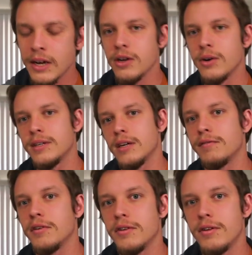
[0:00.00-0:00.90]
Now going
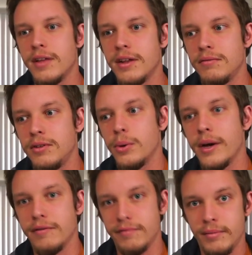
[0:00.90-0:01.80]
down further, then you
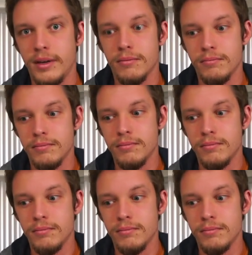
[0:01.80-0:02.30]
have, you know,